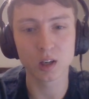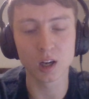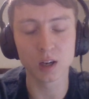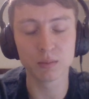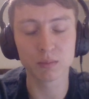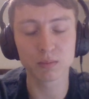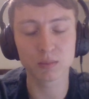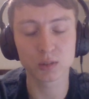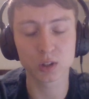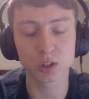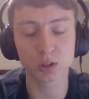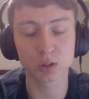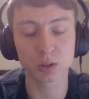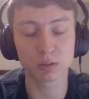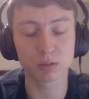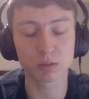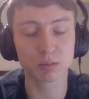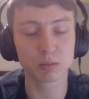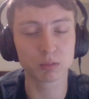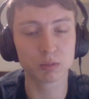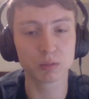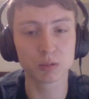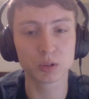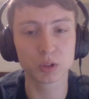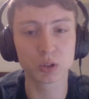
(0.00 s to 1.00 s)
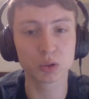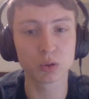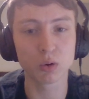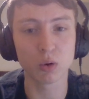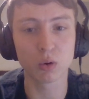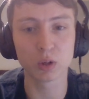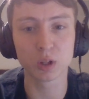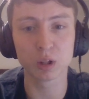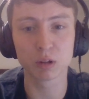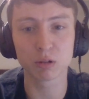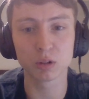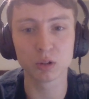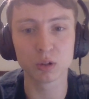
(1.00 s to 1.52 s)
just
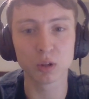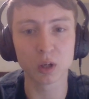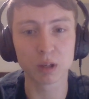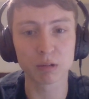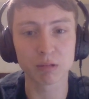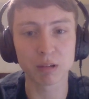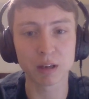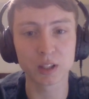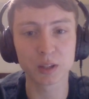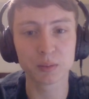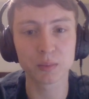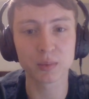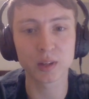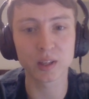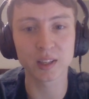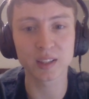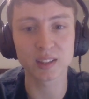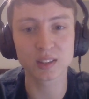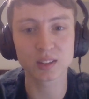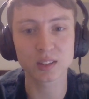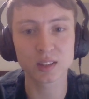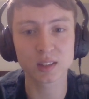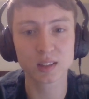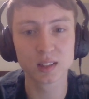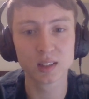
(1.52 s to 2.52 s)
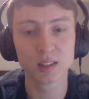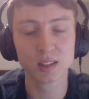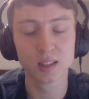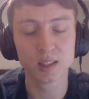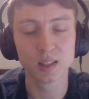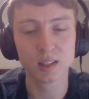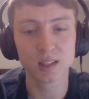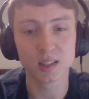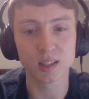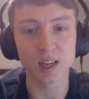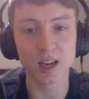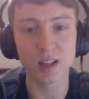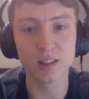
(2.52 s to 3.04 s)
scrolling through like random things,
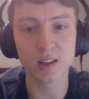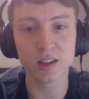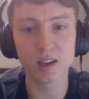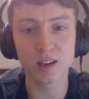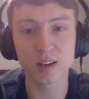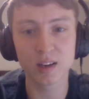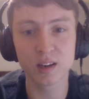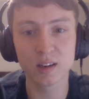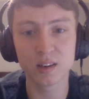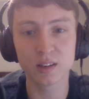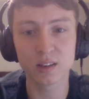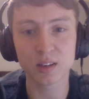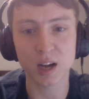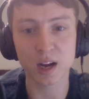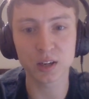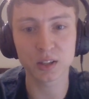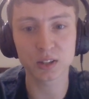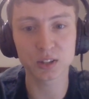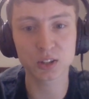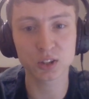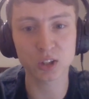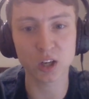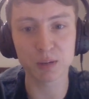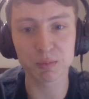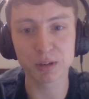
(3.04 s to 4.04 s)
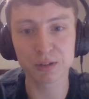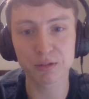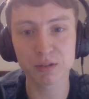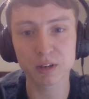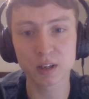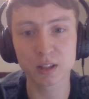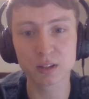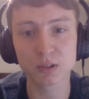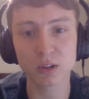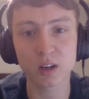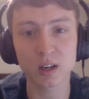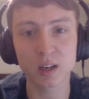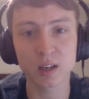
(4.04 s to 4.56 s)
and then Skyped my
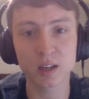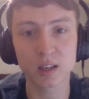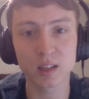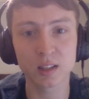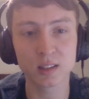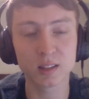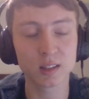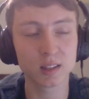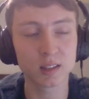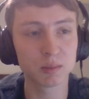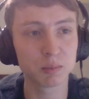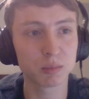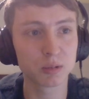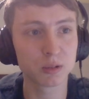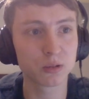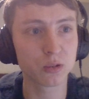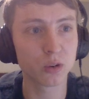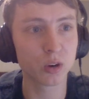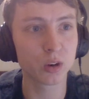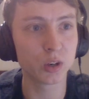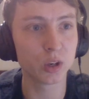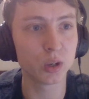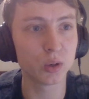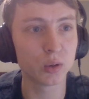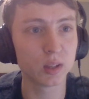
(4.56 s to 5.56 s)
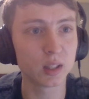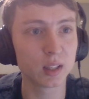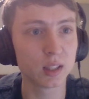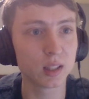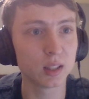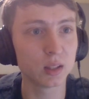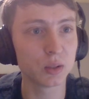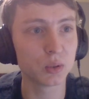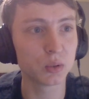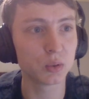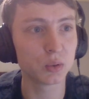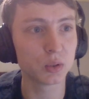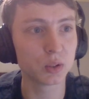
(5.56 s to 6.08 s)
friend Ryan, and then before I knew it,
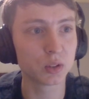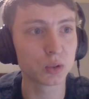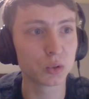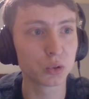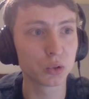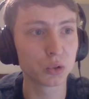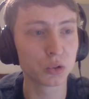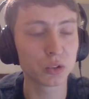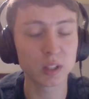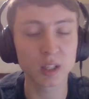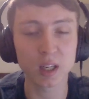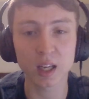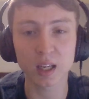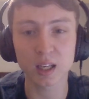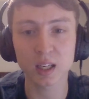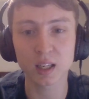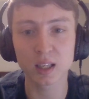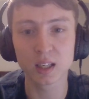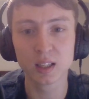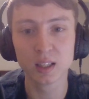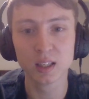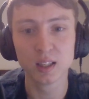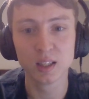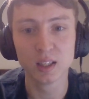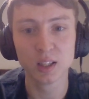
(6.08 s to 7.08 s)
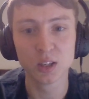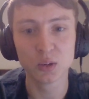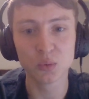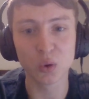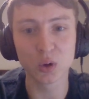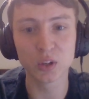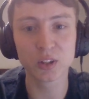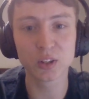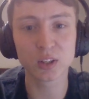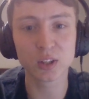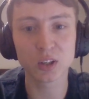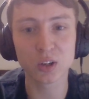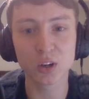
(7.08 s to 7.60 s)
it was already like
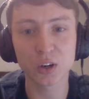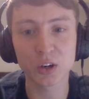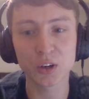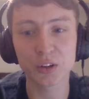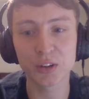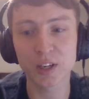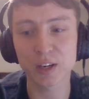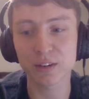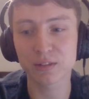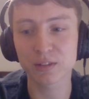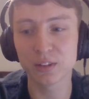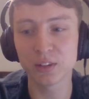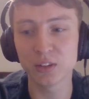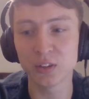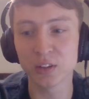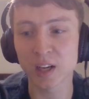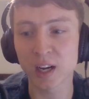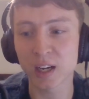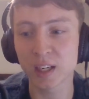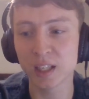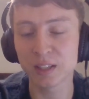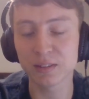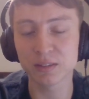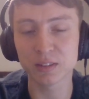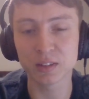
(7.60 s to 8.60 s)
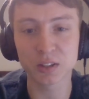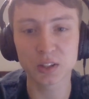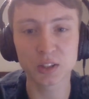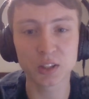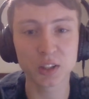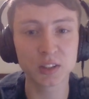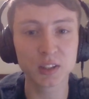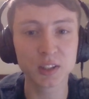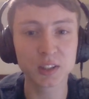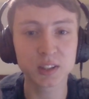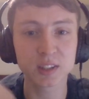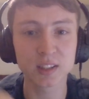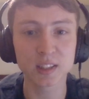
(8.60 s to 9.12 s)
1 o'clock in the afternoon. I hadn't even done
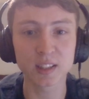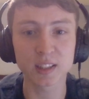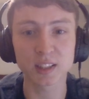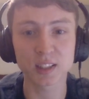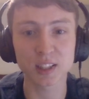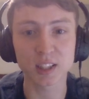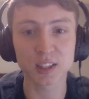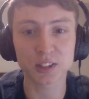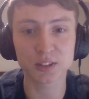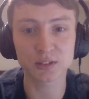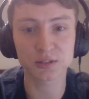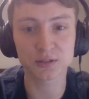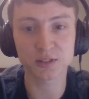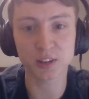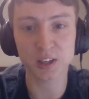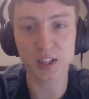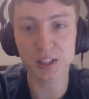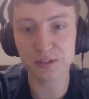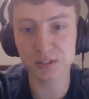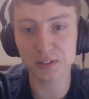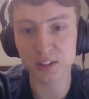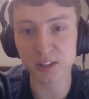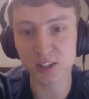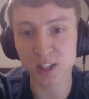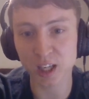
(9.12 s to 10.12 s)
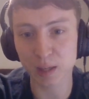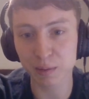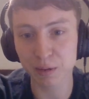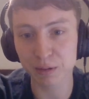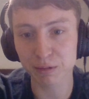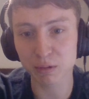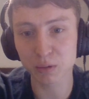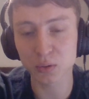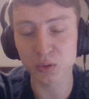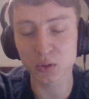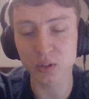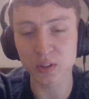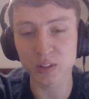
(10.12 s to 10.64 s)
anything. It's 5 at the time of
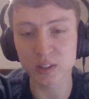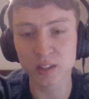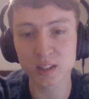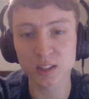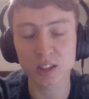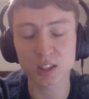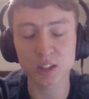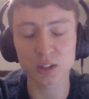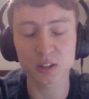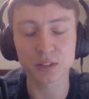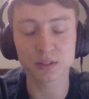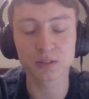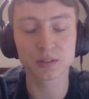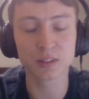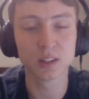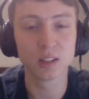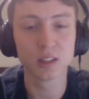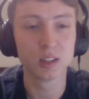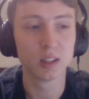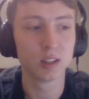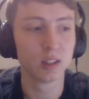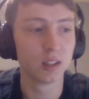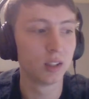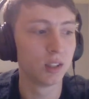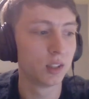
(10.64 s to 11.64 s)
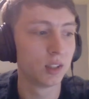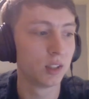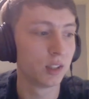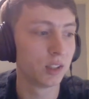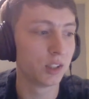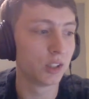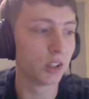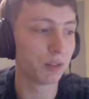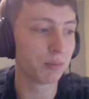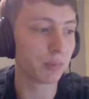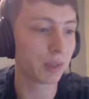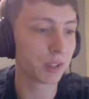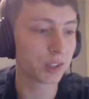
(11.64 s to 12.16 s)
recording this, so
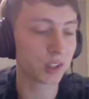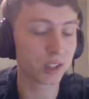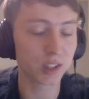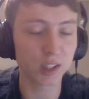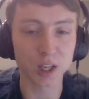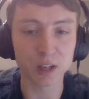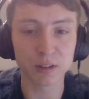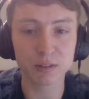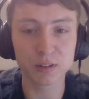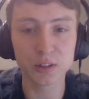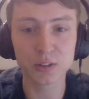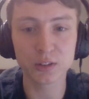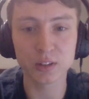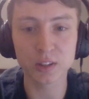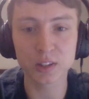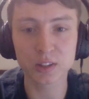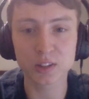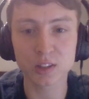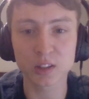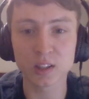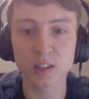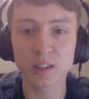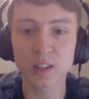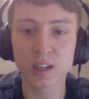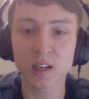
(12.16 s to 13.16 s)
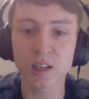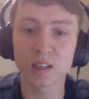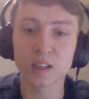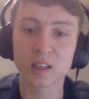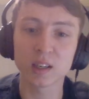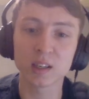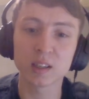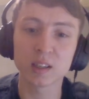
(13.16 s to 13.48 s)
I've managed to get a few things done, and then